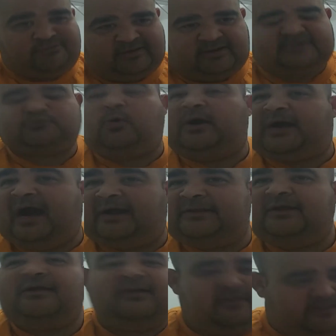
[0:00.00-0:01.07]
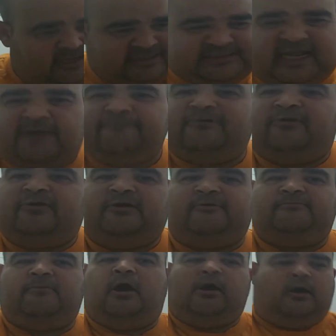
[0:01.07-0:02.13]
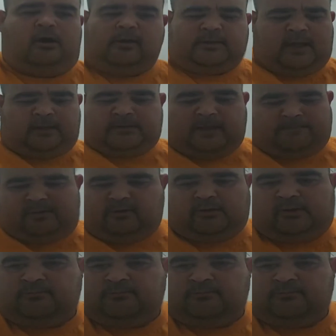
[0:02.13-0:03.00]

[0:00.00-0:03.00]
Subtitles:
It's Wakanda. That's Liberia. Liberia.